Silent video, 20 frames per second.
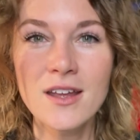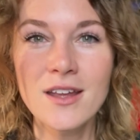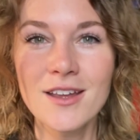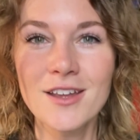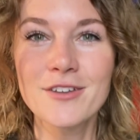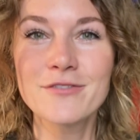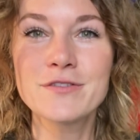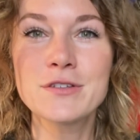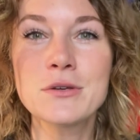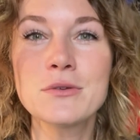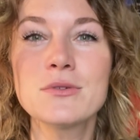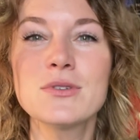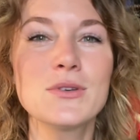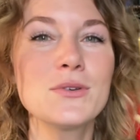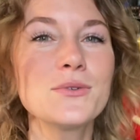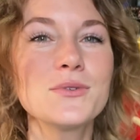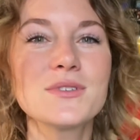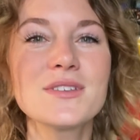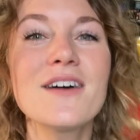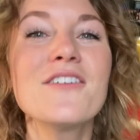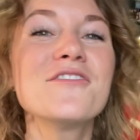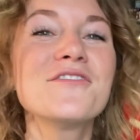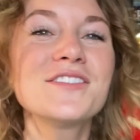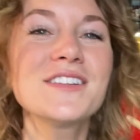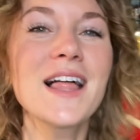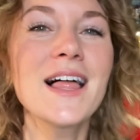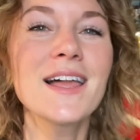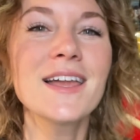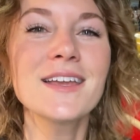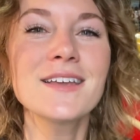If you use
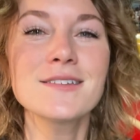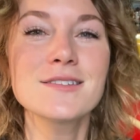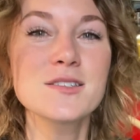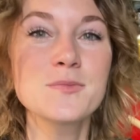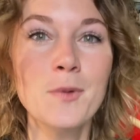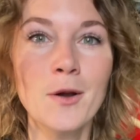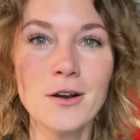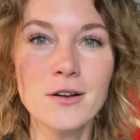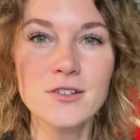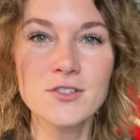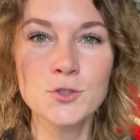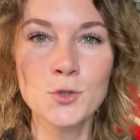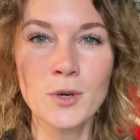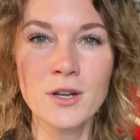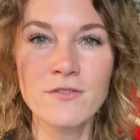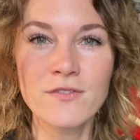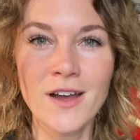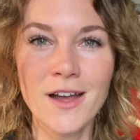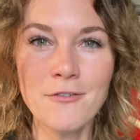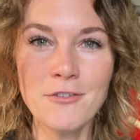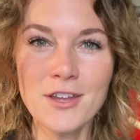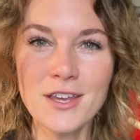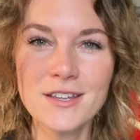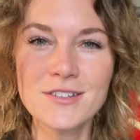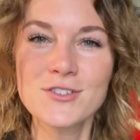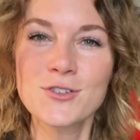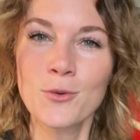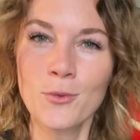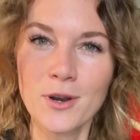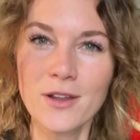Flying Sparks 25, you get
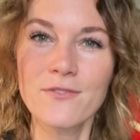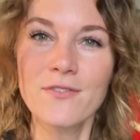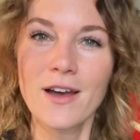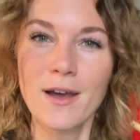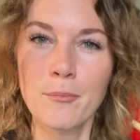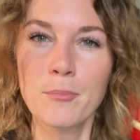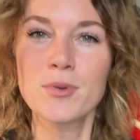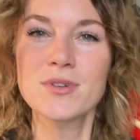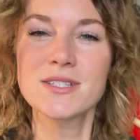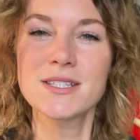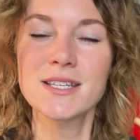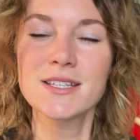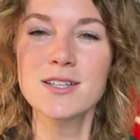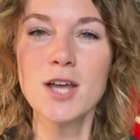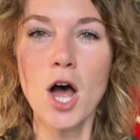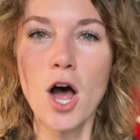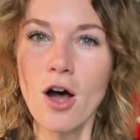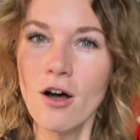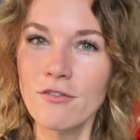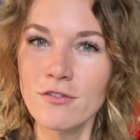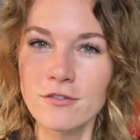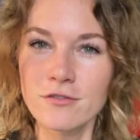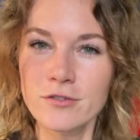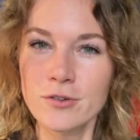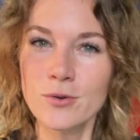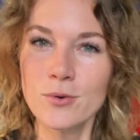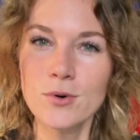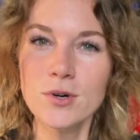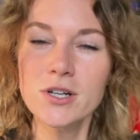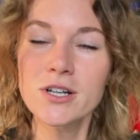25% off of your
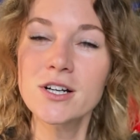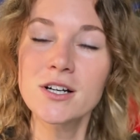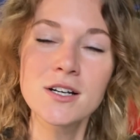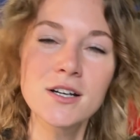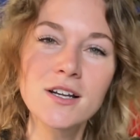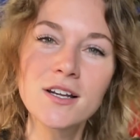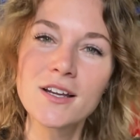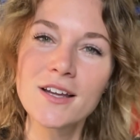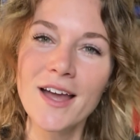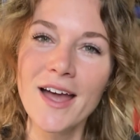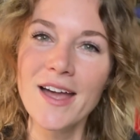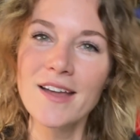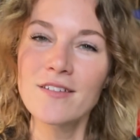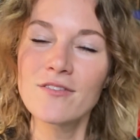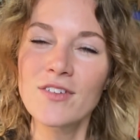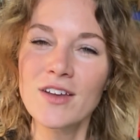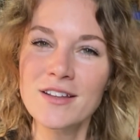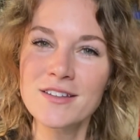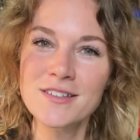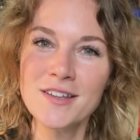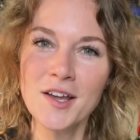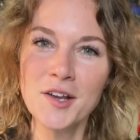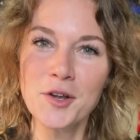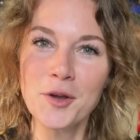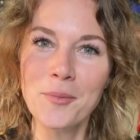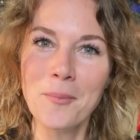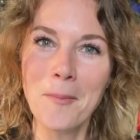order at Advance Auto.